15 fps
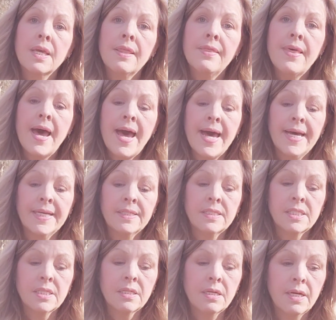
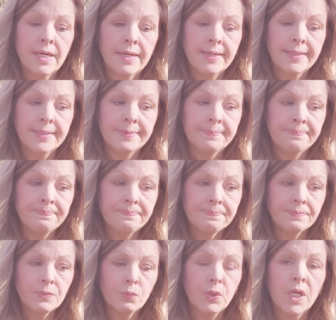that
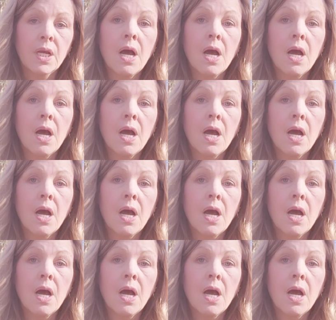would